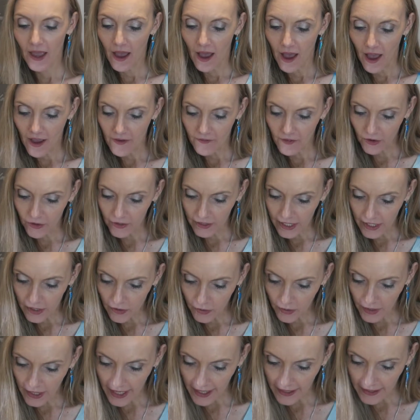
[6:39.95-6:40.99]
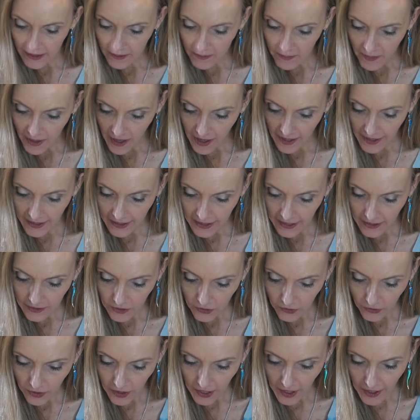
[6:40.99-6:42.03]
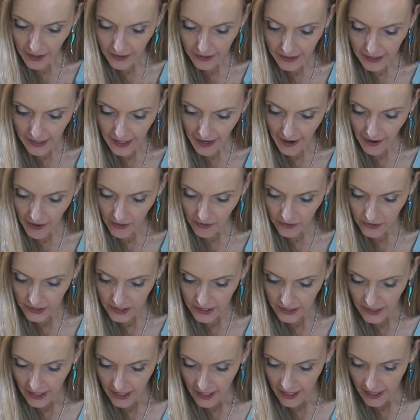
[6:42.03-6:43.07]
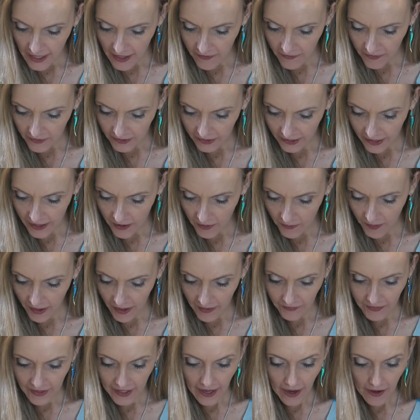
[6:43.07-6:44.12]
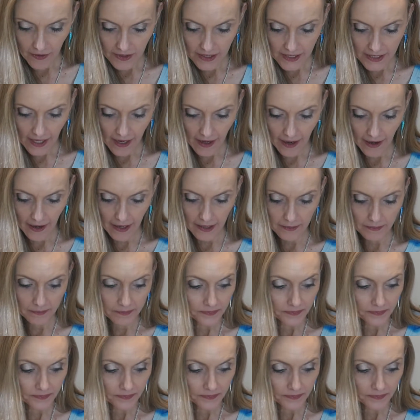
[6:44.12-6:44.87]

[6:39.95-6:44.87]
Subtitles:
I've already created mine, and you'll cut it out evenly around the outside.